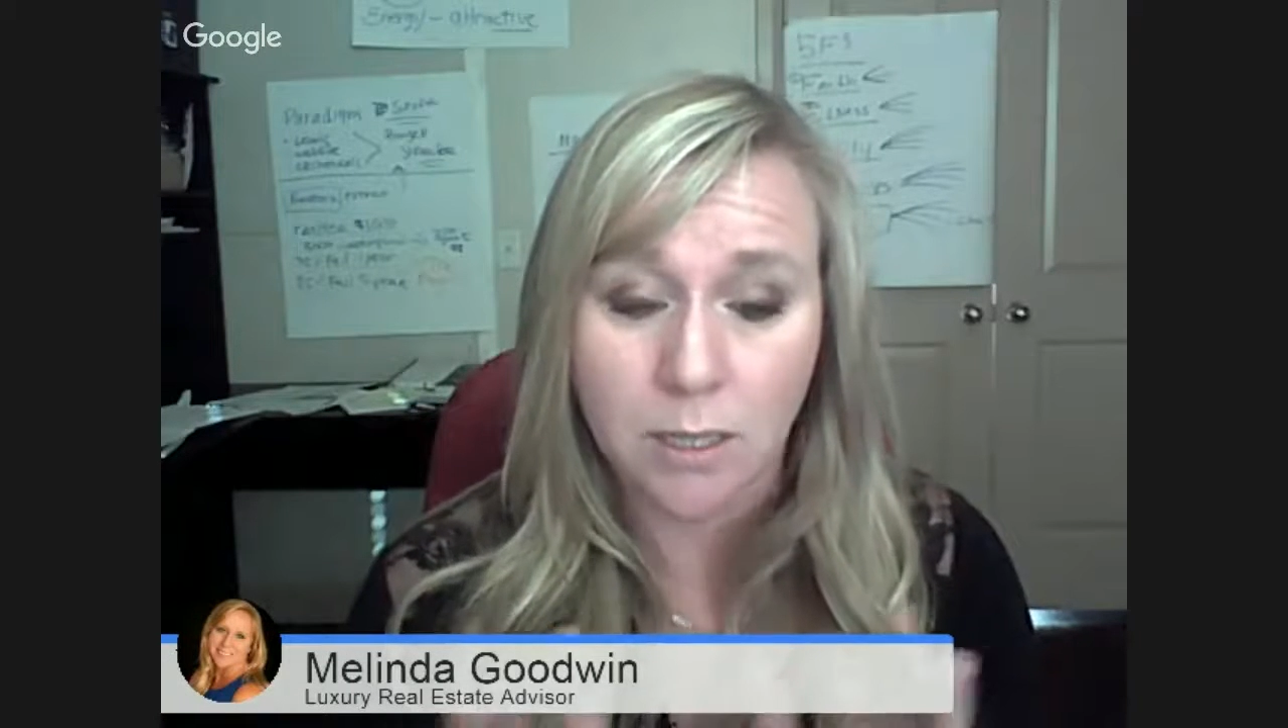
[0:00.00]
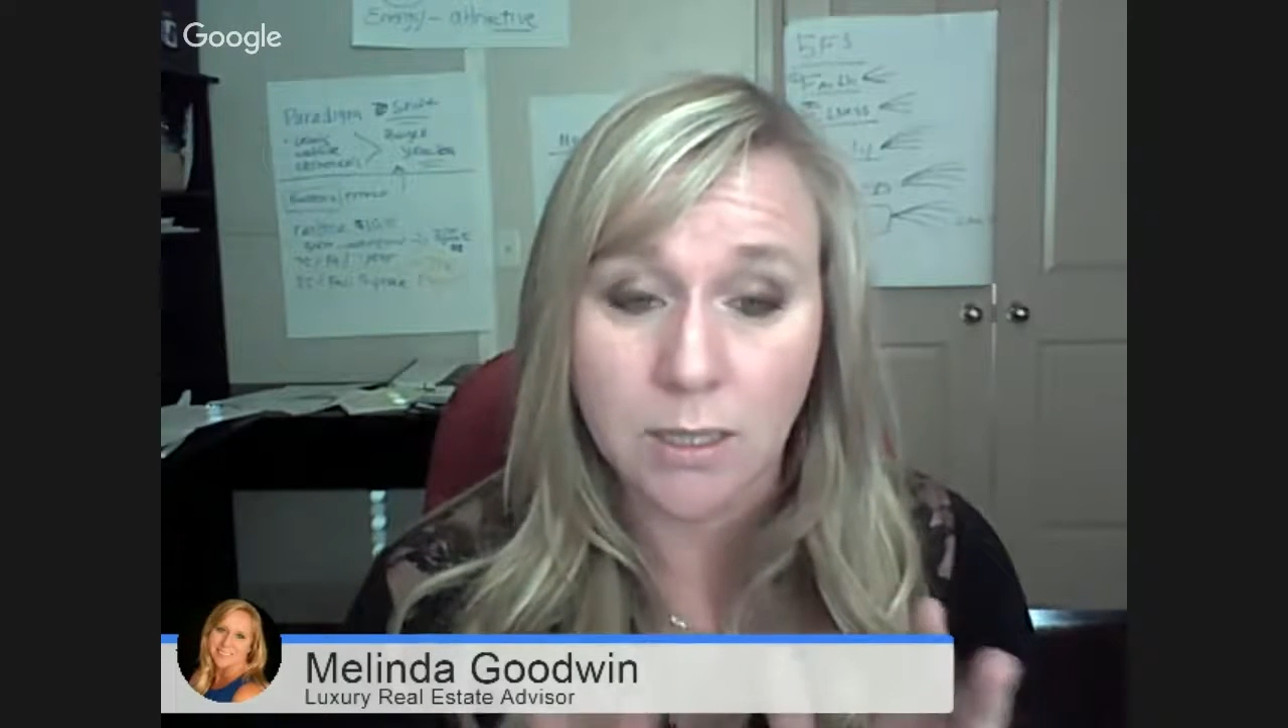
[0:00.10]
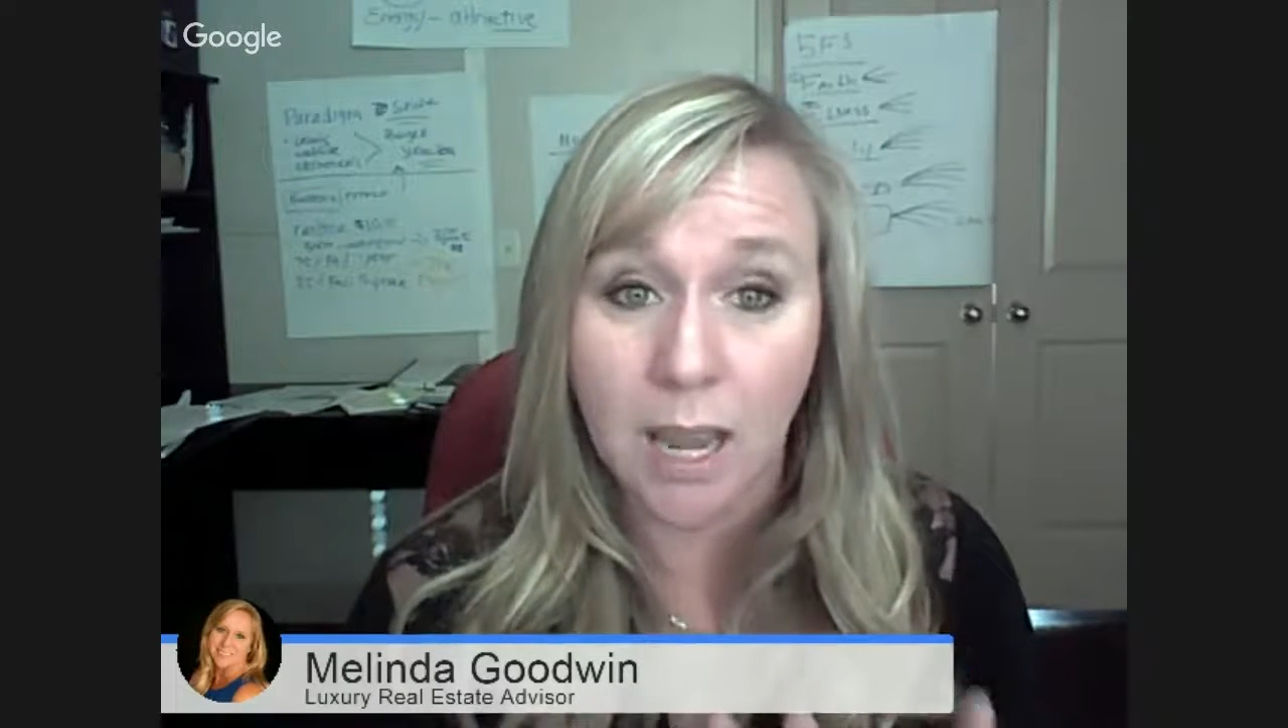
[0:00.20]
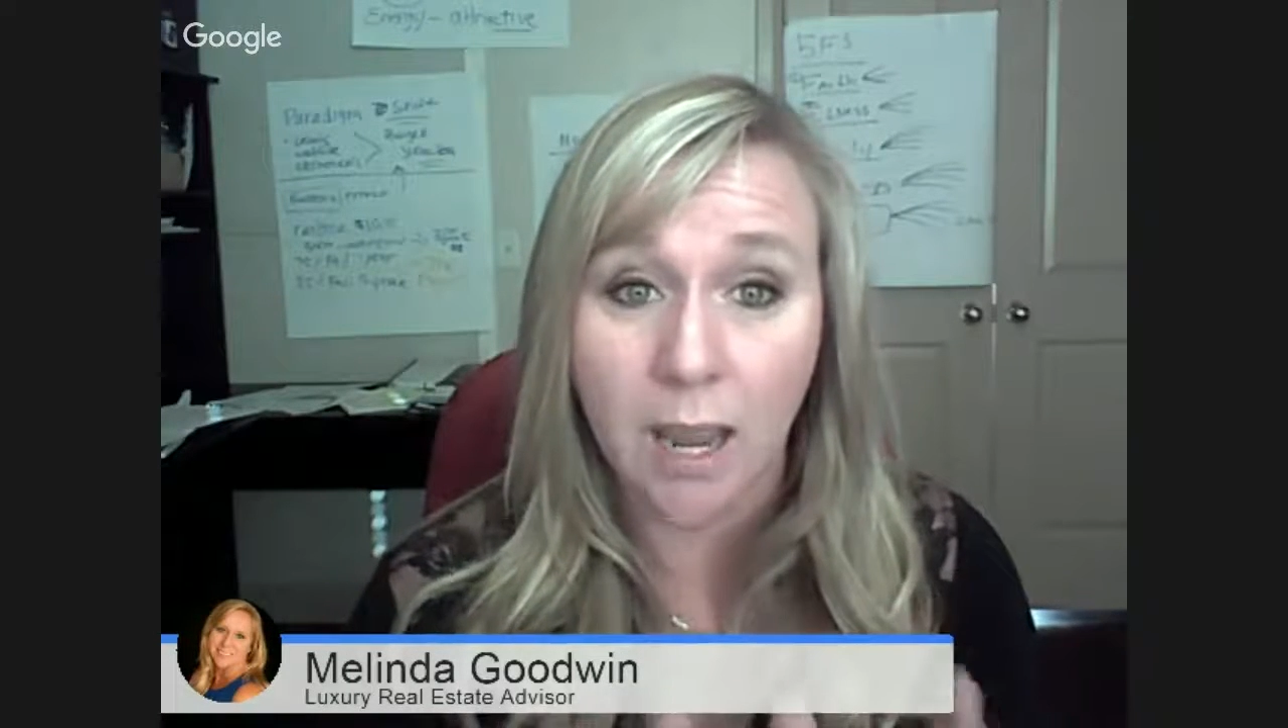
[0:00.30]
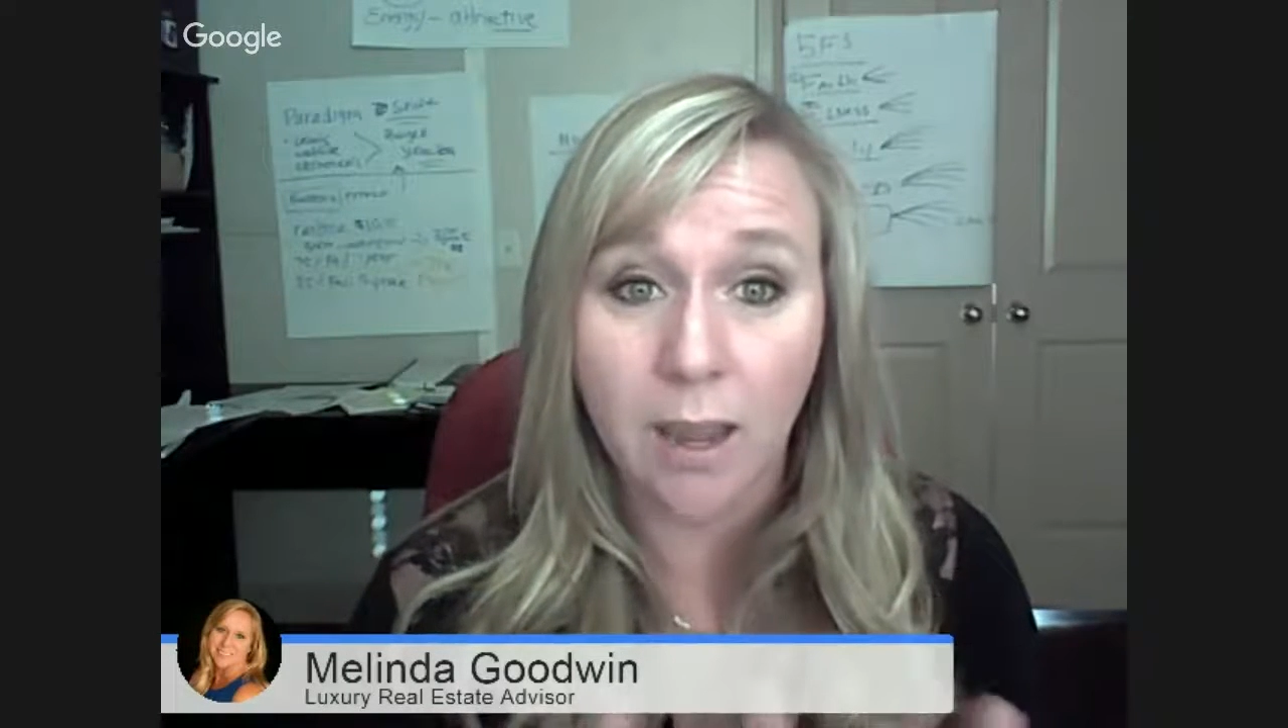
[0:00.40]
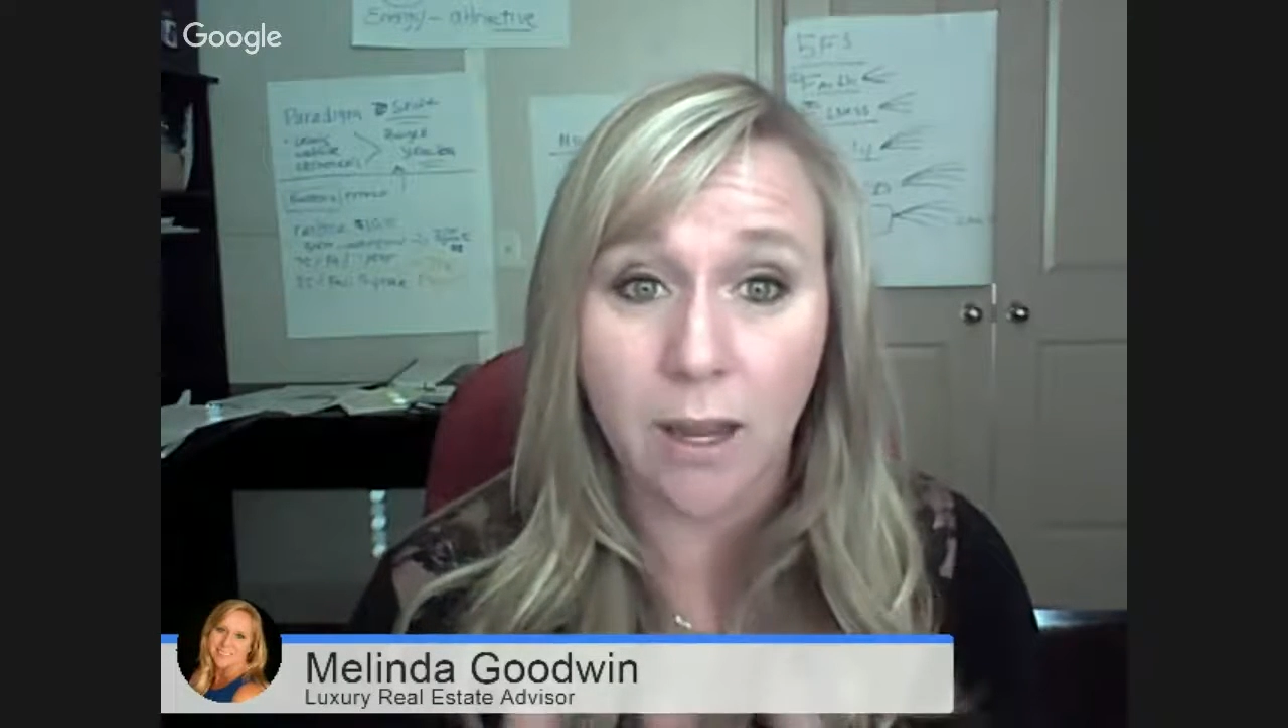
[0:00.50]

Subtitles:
That